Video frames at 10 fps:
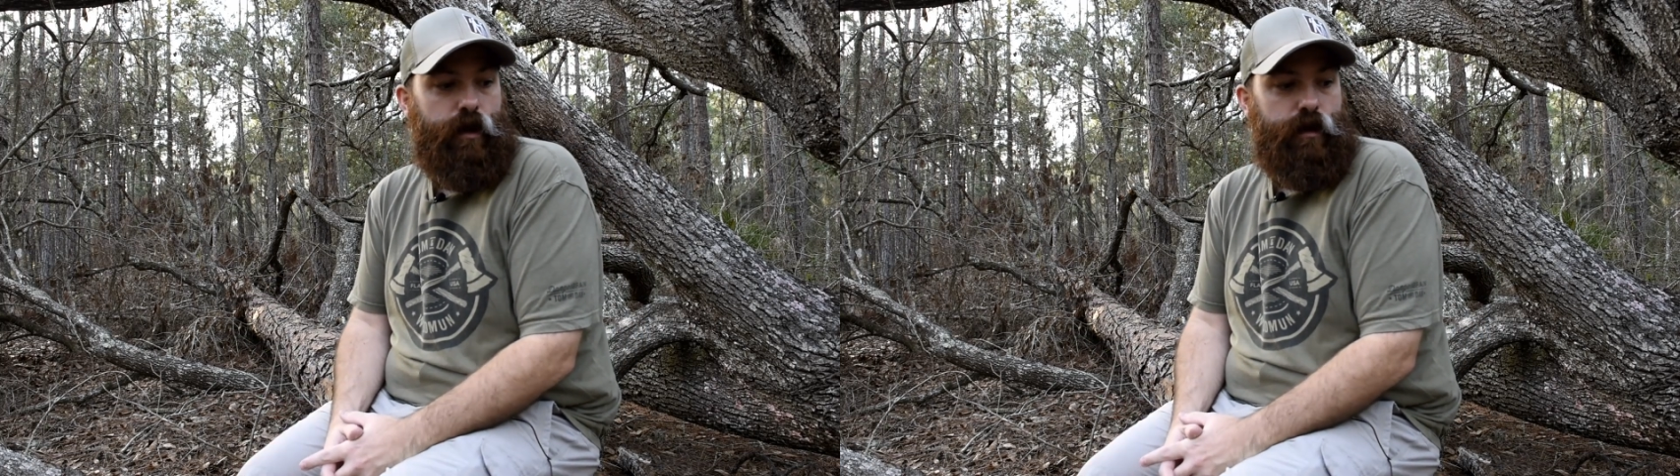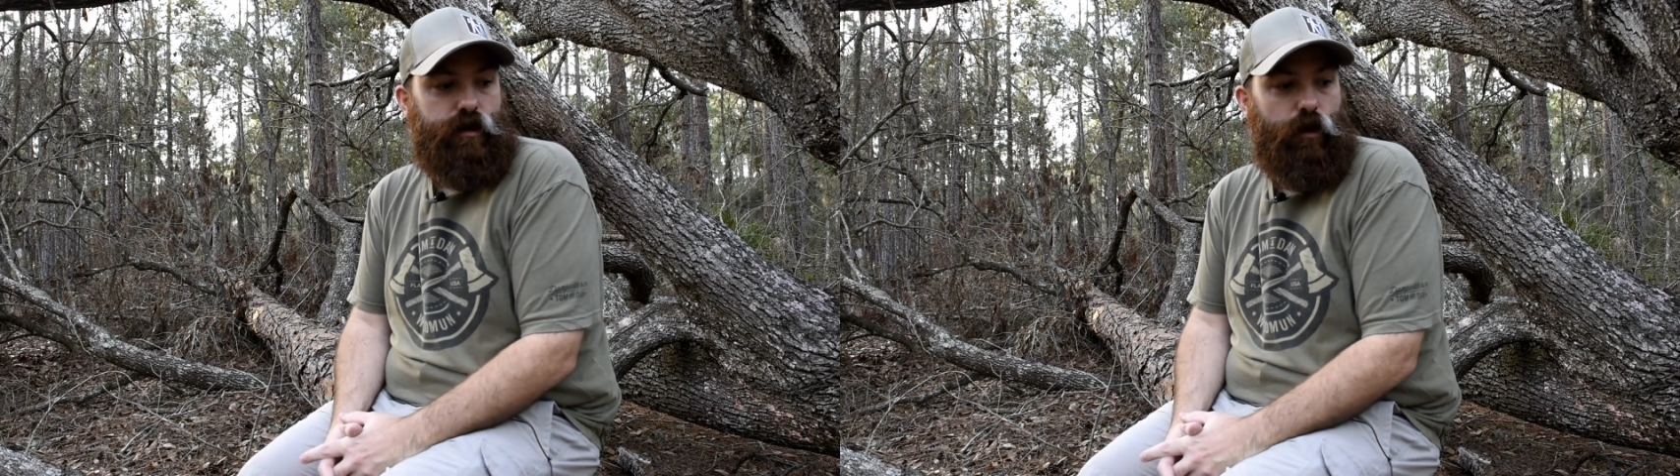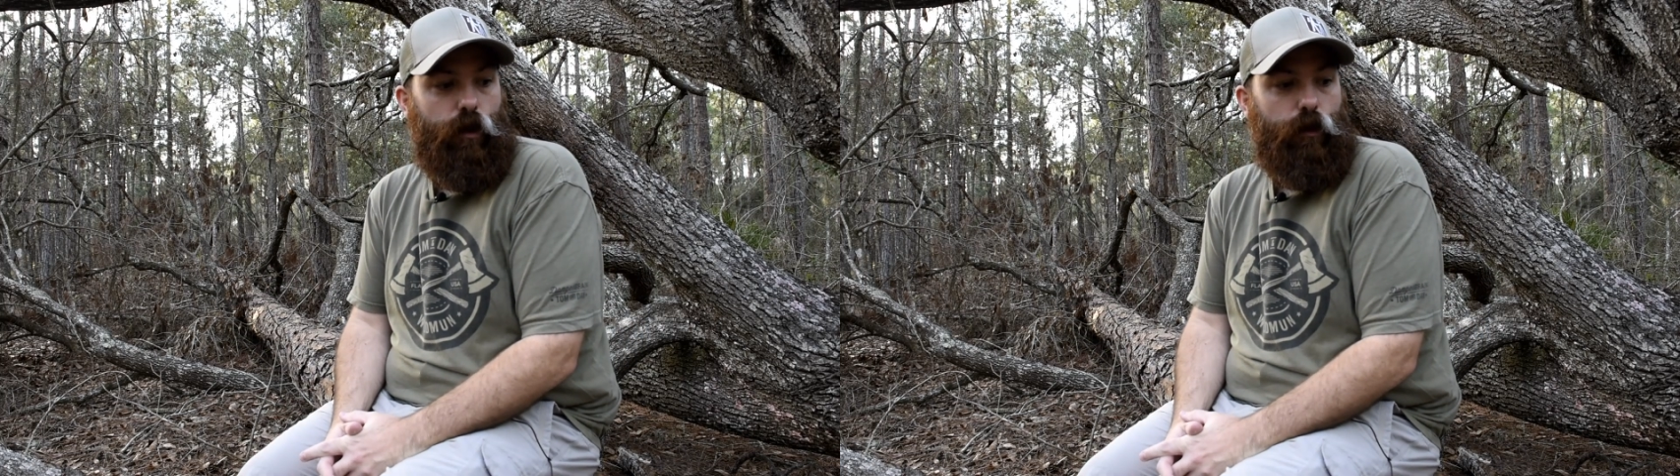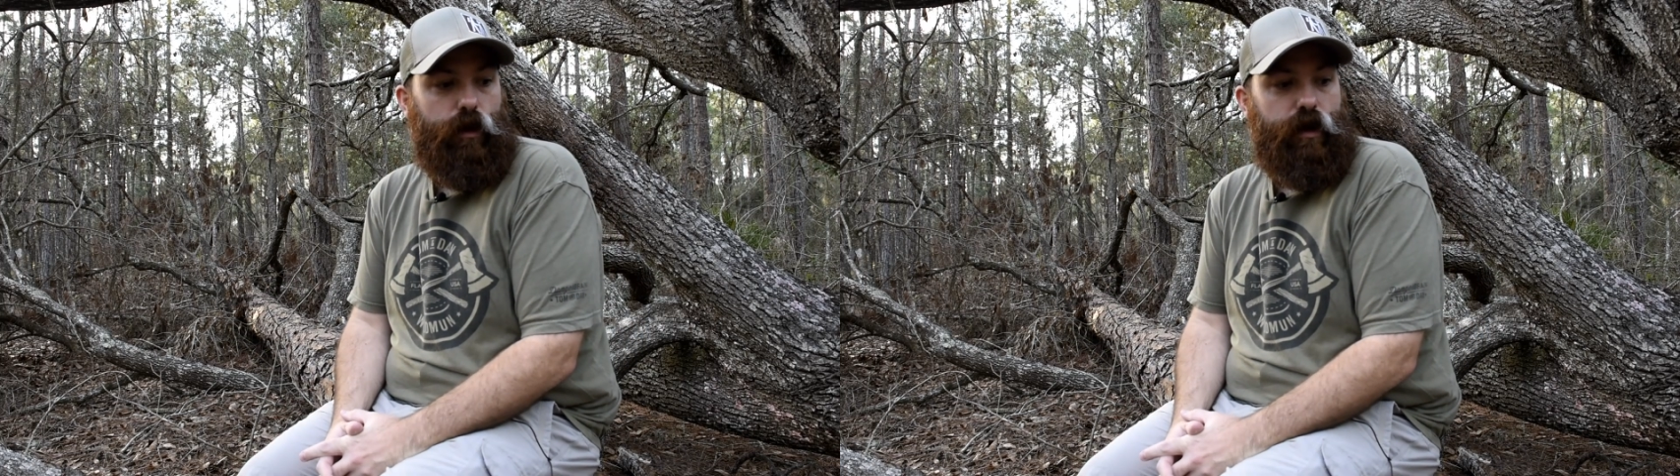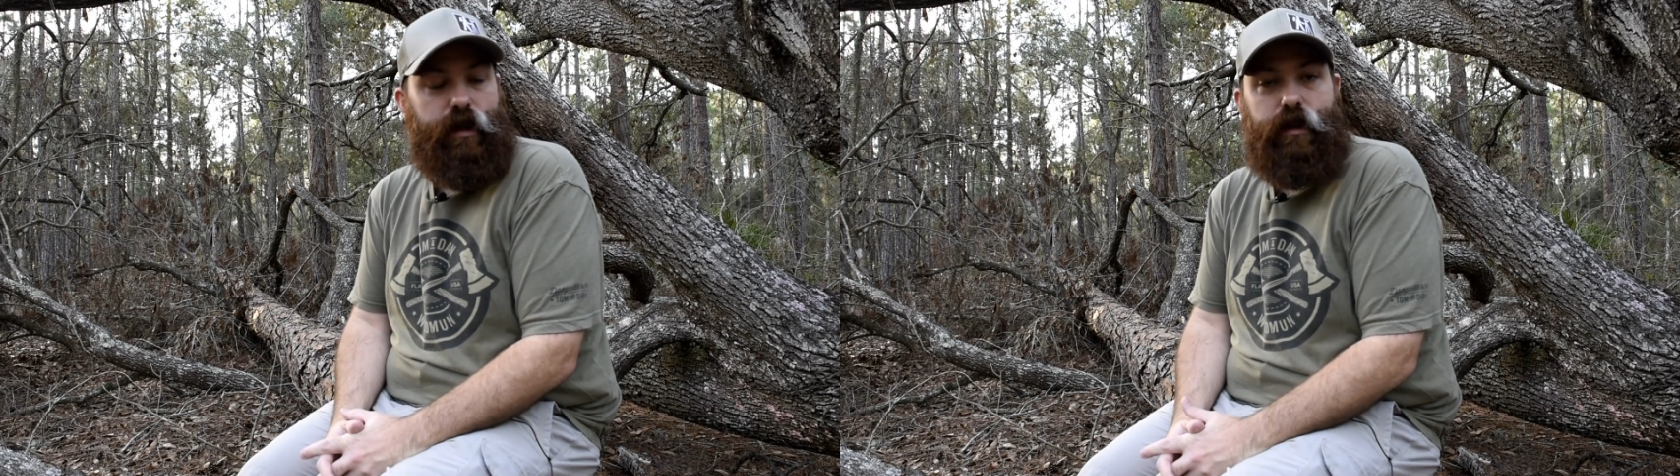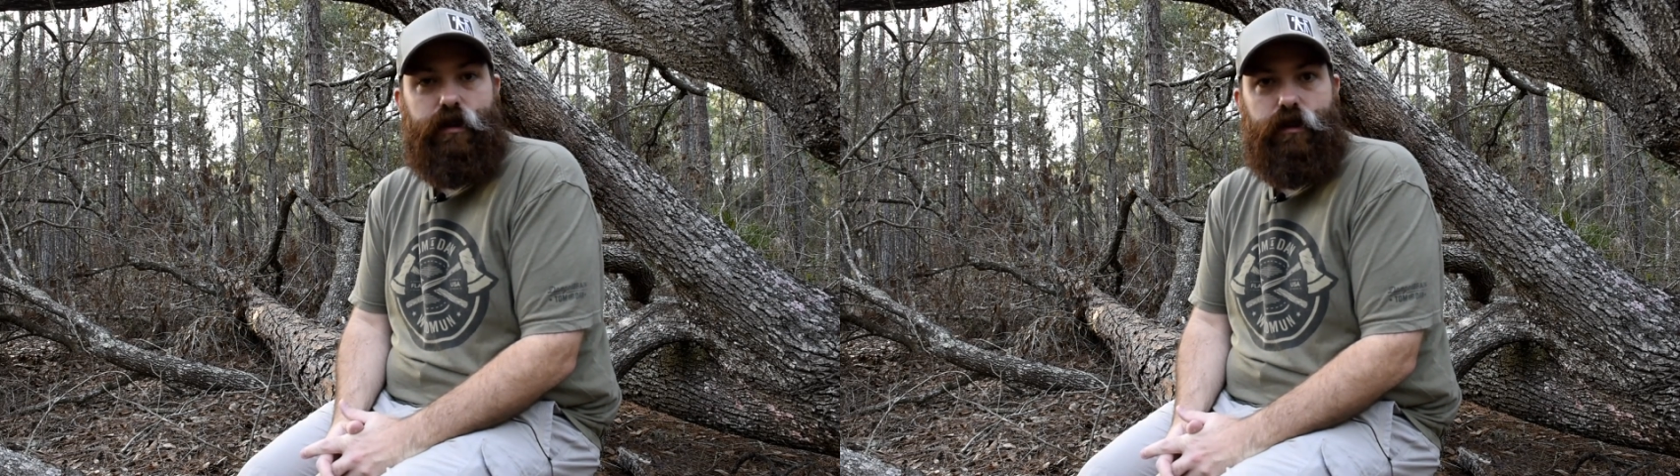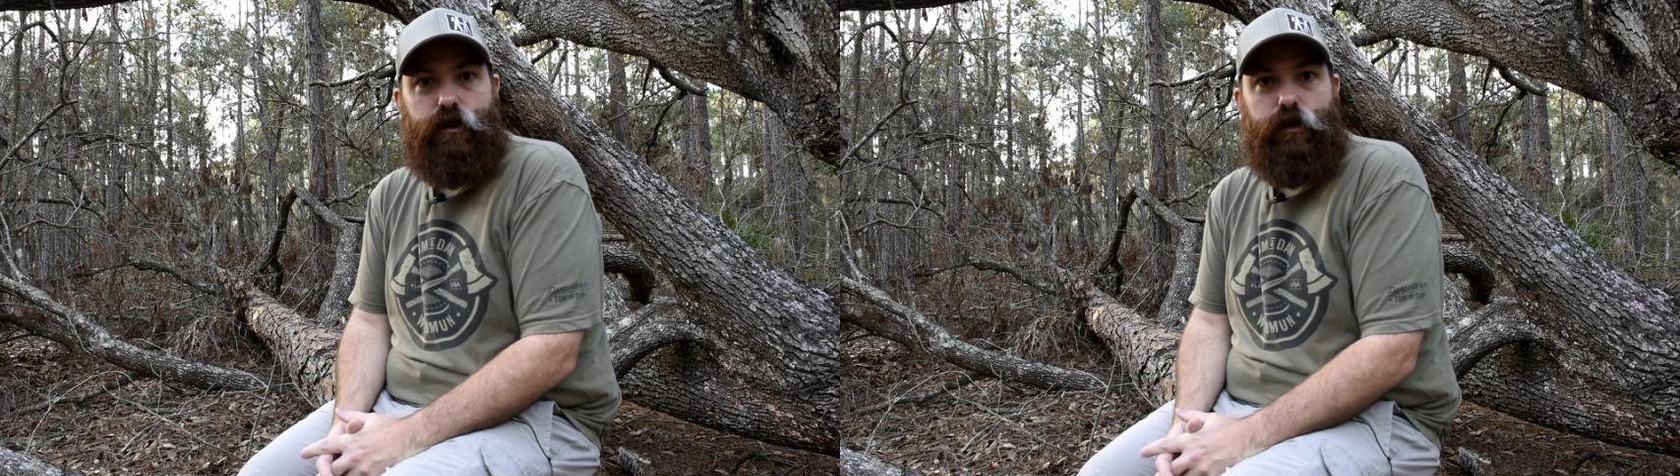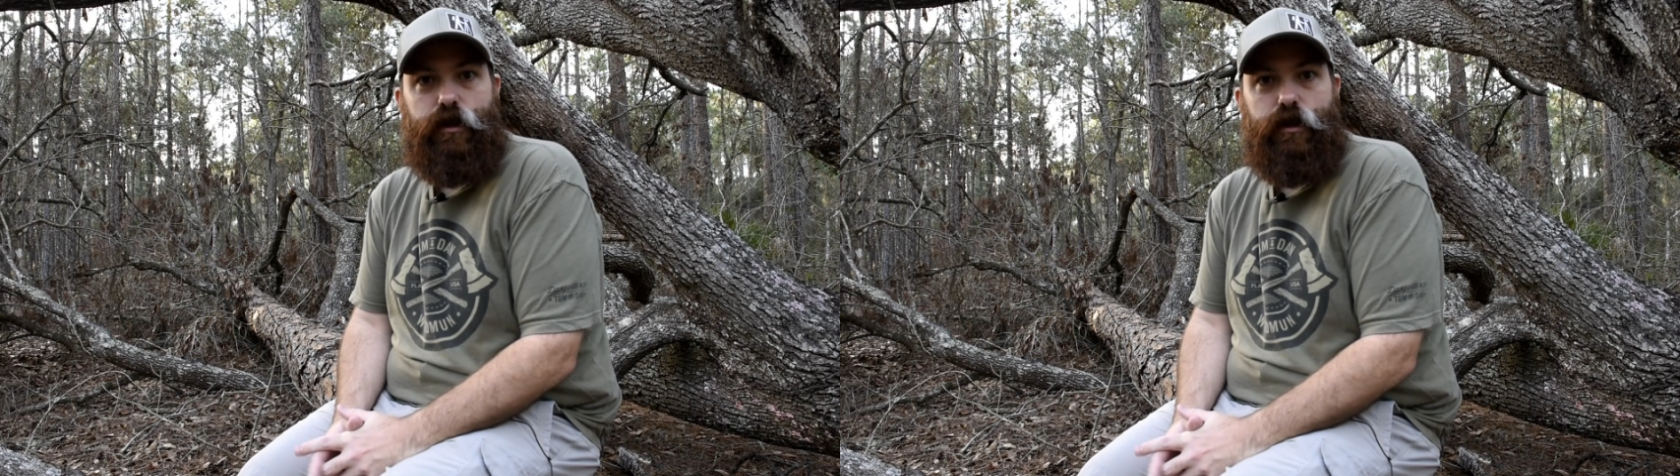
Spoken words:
So what we're going to need to do